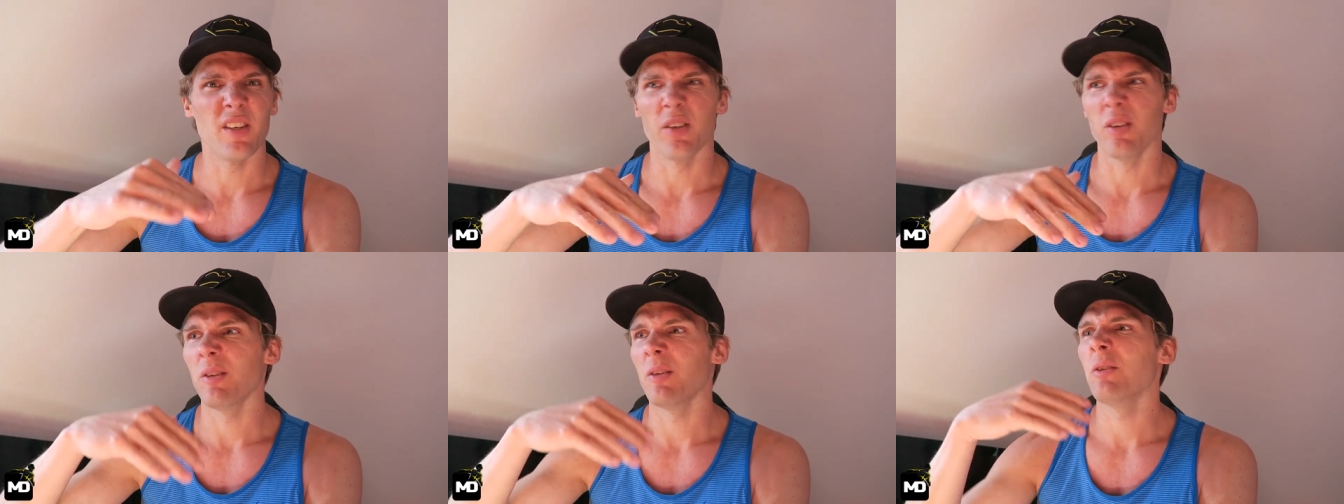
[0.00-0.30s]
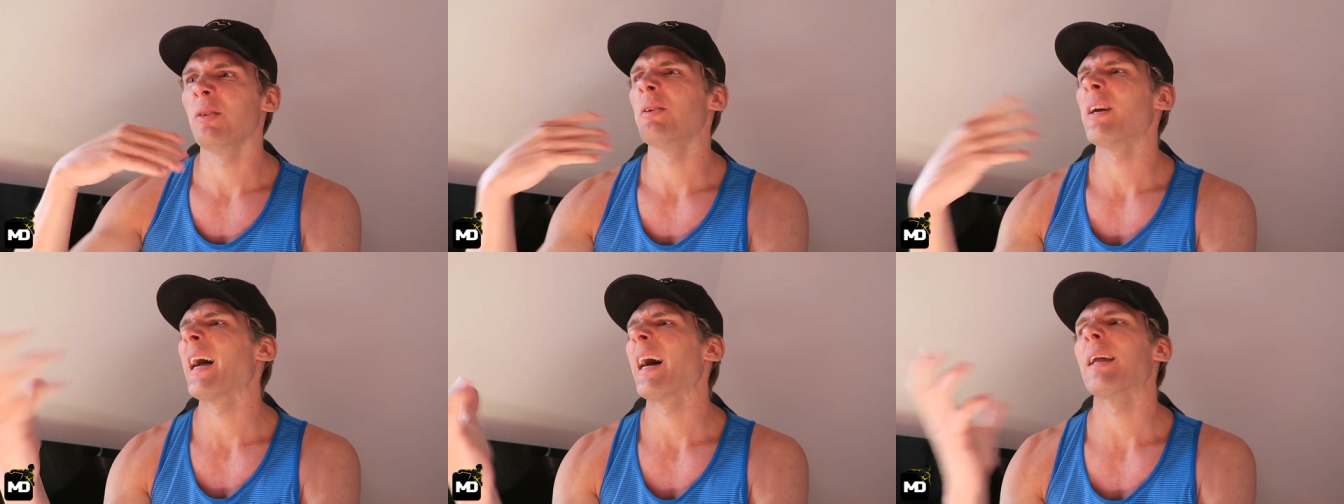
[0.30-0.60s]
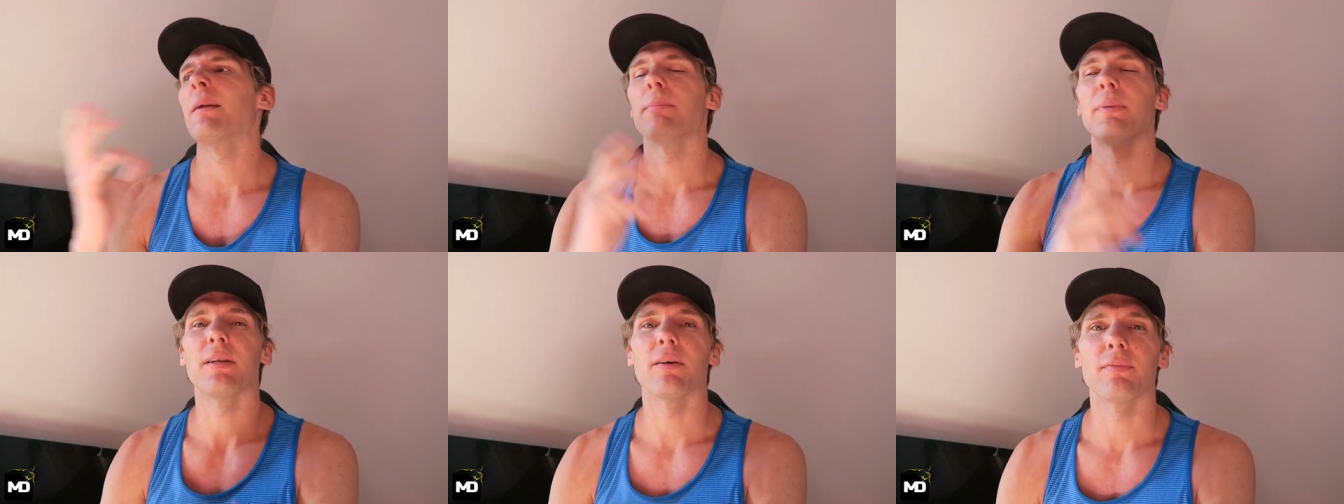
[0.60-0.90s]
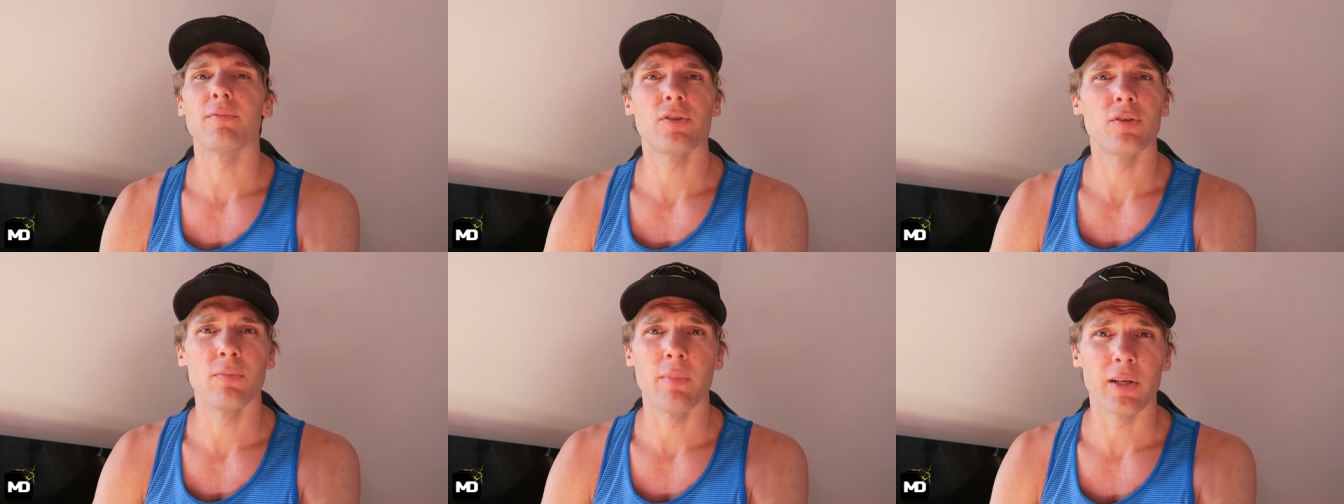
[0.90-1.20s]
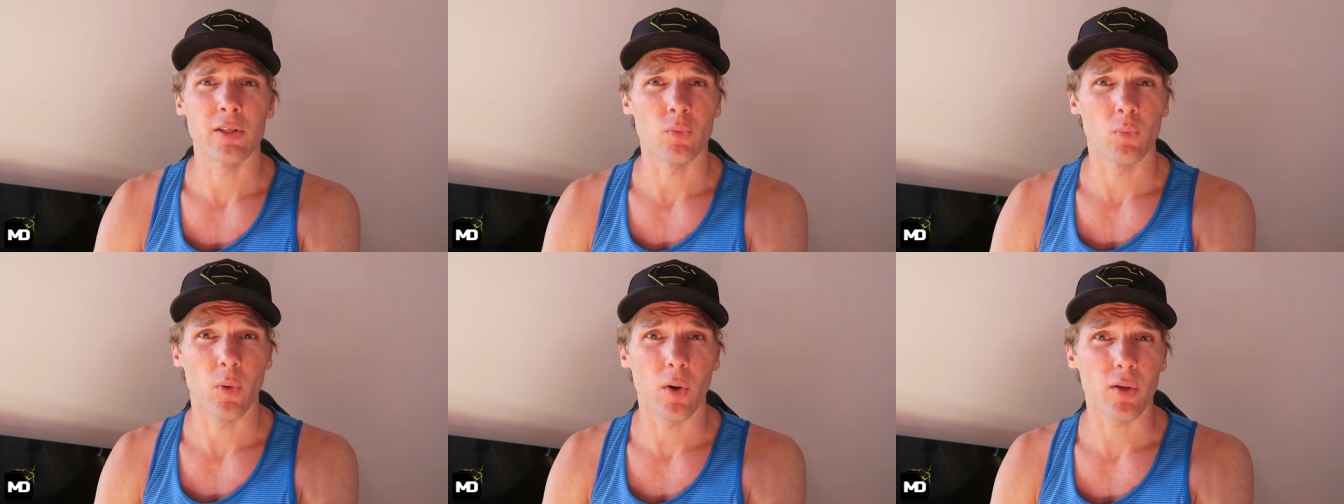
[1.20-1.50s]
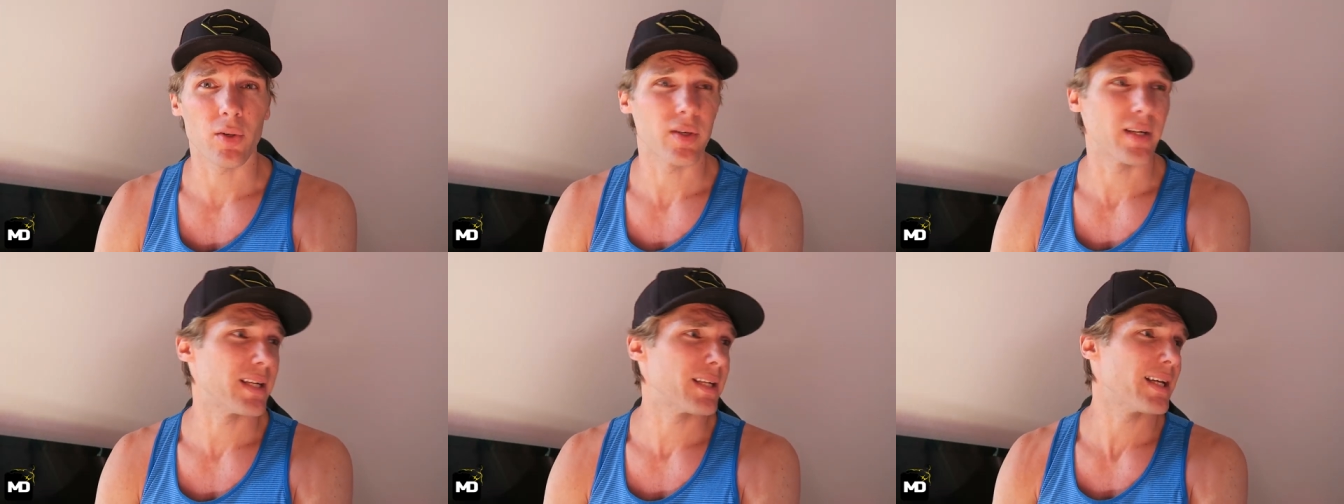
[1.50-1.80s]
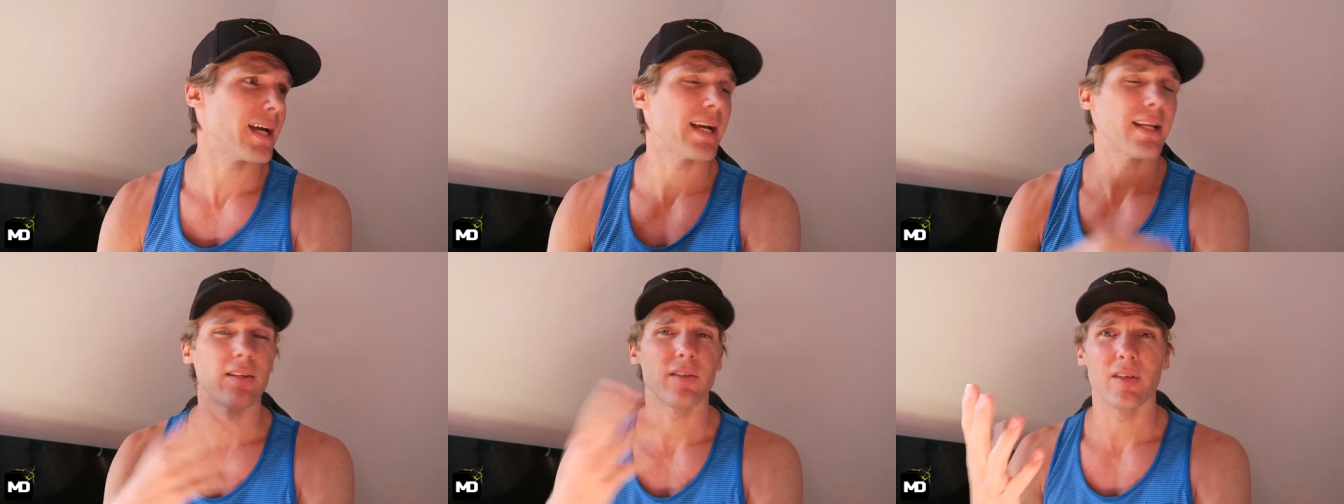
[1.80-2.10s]
you, you had a bit of too much water at
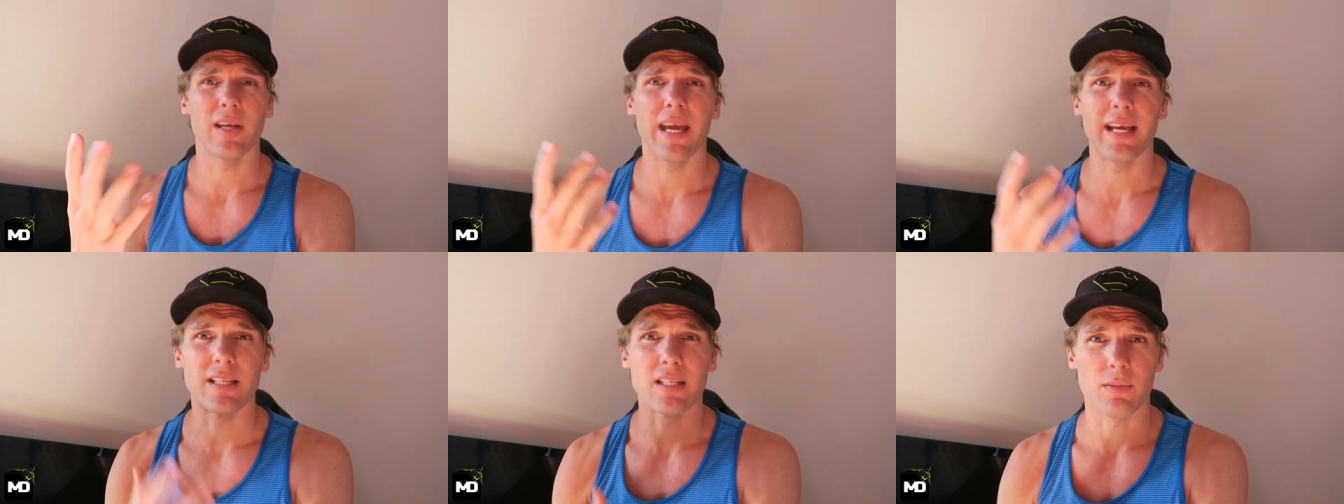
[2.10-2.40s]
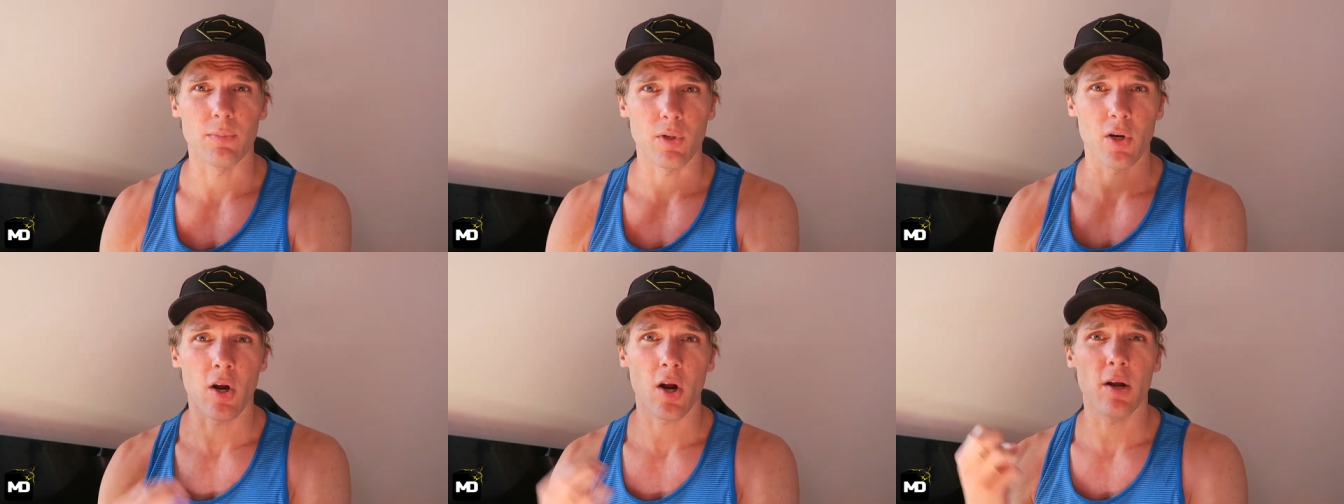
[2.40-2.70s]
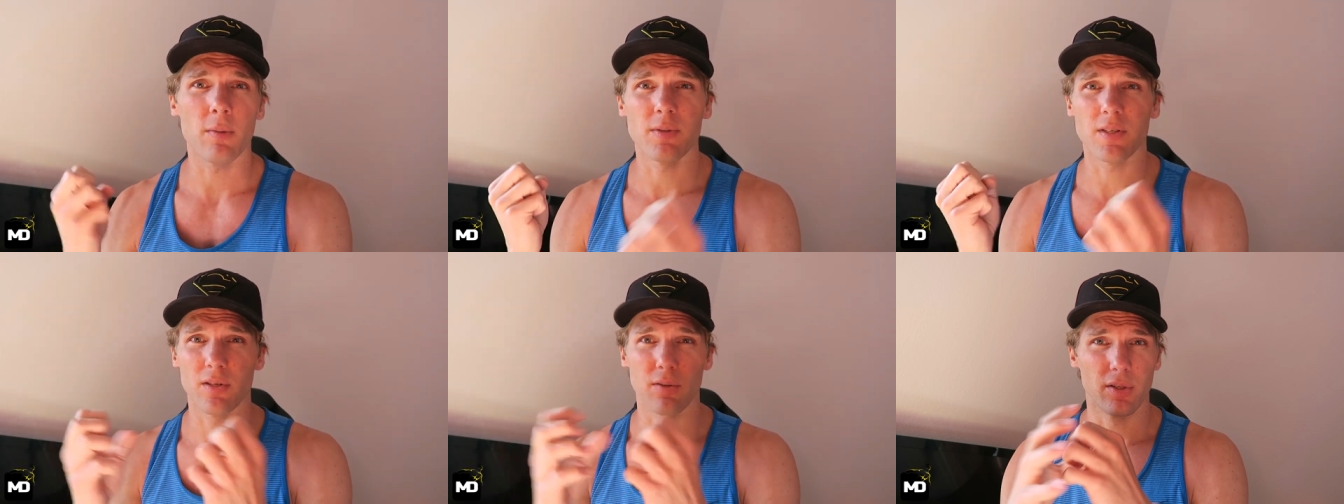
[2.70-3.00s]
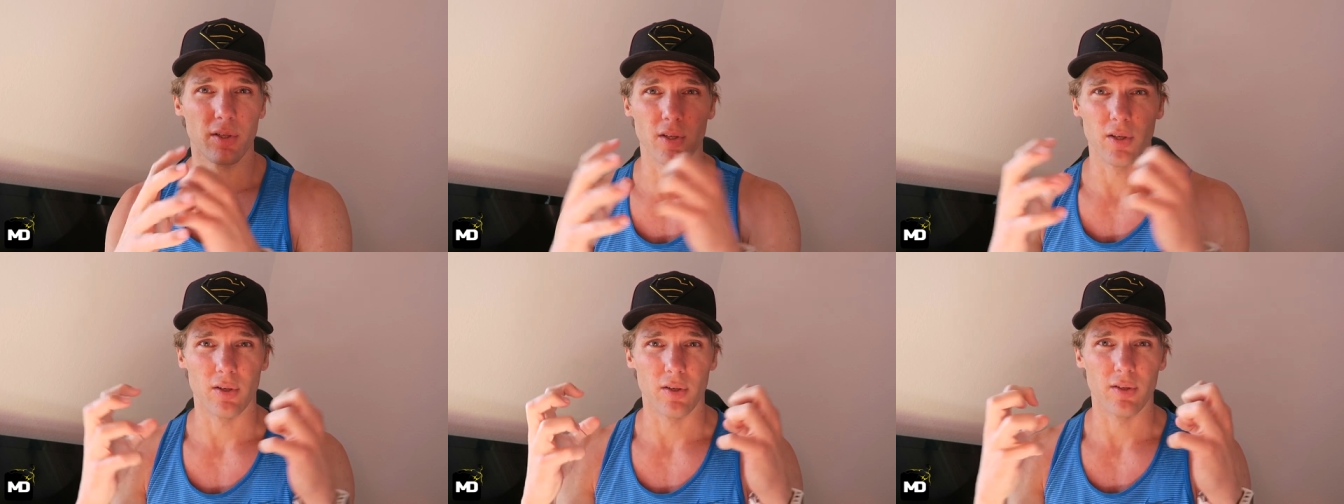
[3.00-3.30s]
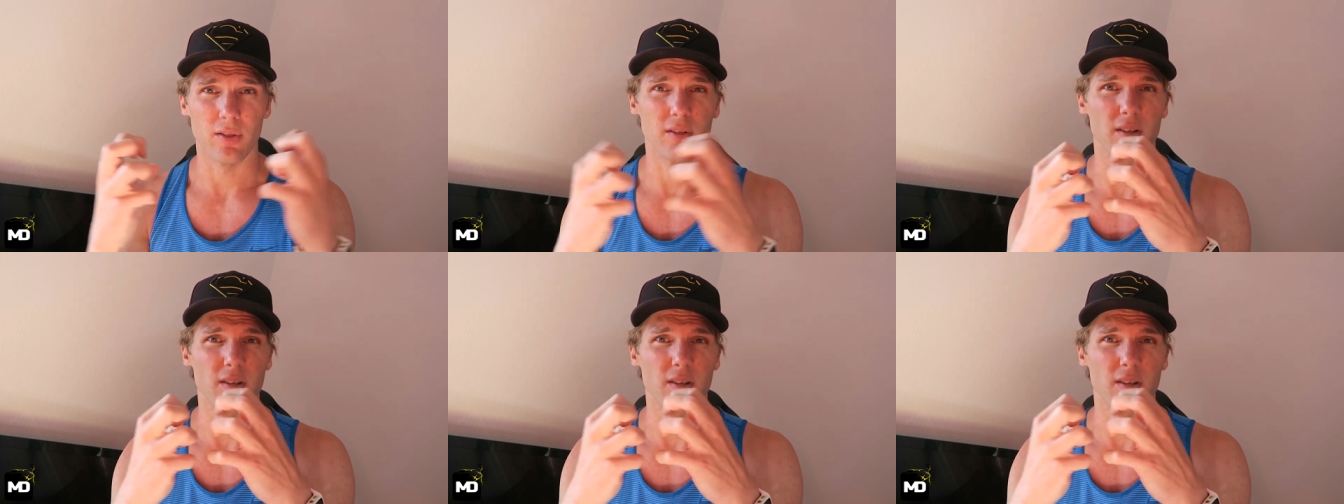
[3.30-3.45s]
night and you ate some carbs, so you're,